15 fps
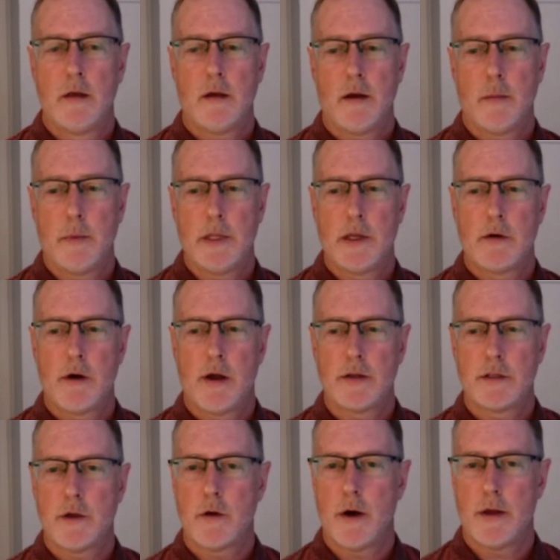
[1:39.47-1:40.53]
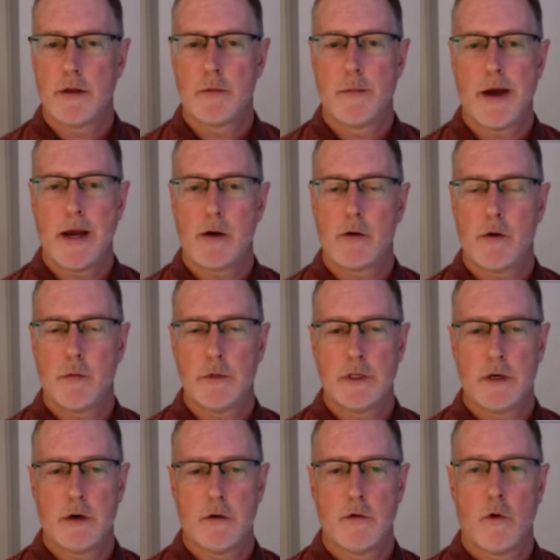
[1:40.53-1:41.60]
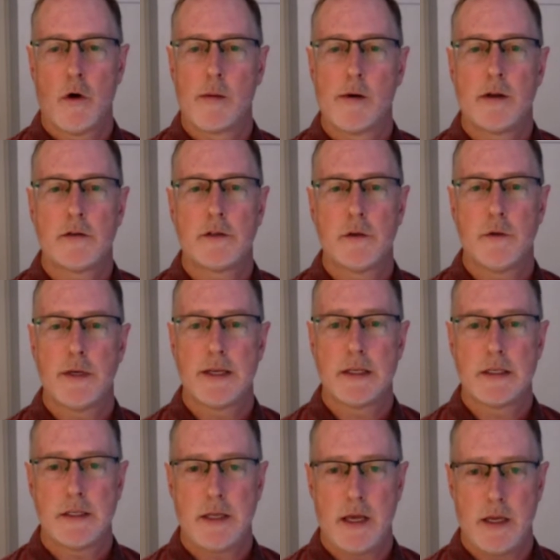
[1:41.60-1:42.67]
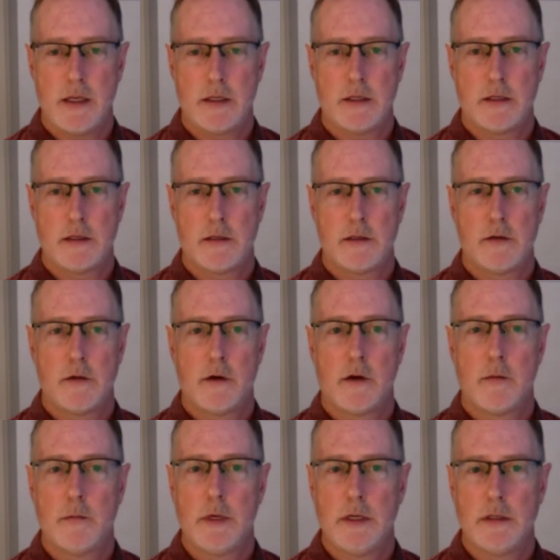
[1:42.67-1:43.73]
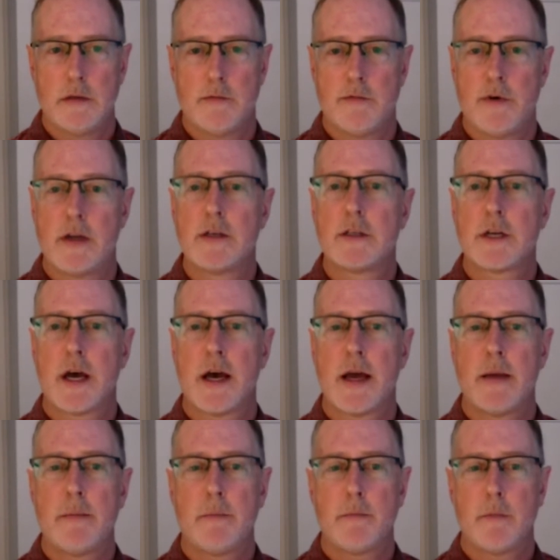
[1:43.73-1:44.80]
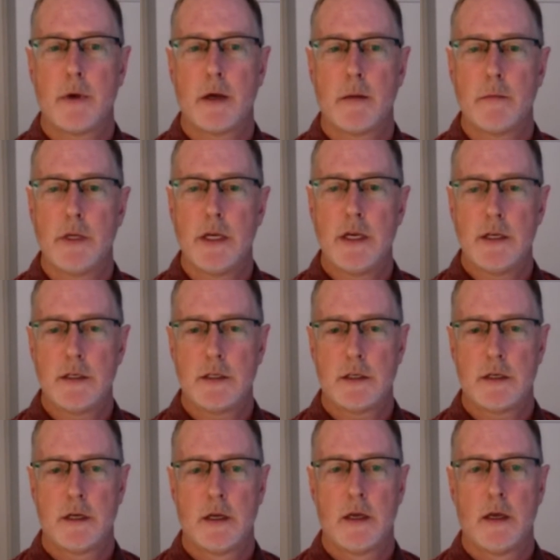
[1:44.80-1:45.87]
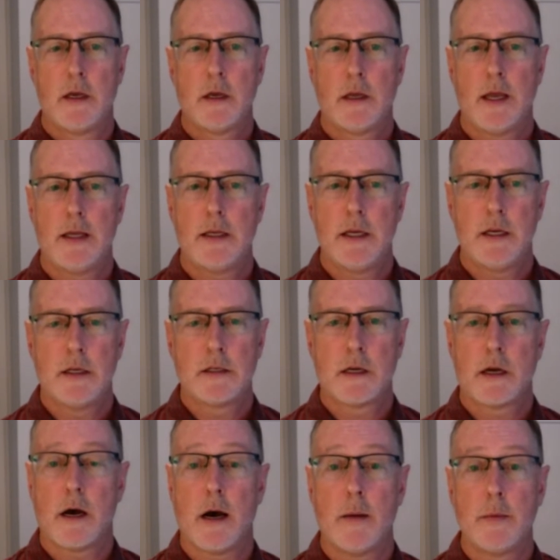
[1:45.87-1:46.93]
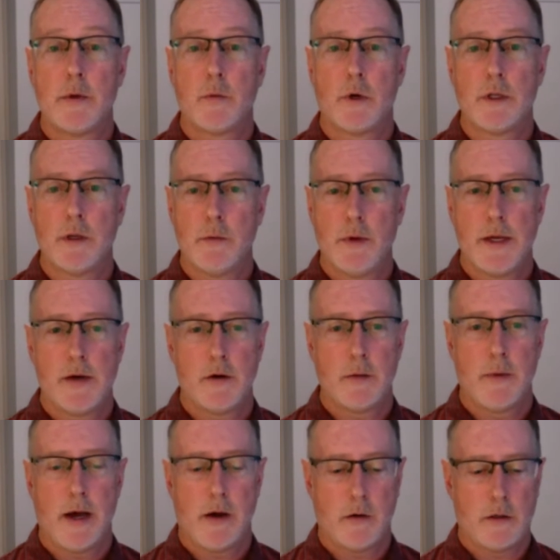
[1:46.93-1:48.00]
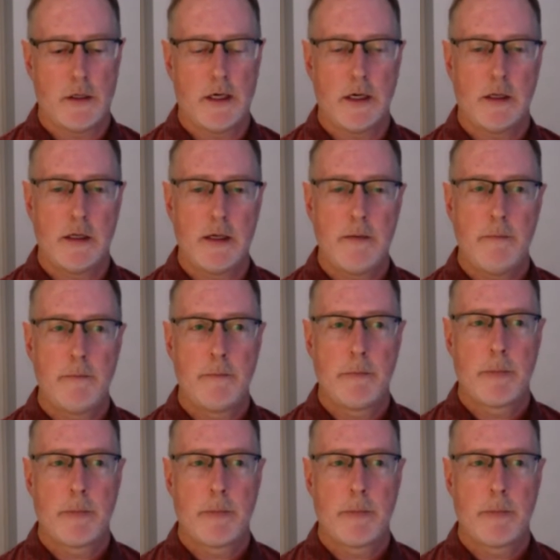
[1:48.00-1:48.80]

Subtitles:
But there are also other microbes that are normal to an extent. So there can be some fungi. Yeast, candida is a common one that we hear about clinically.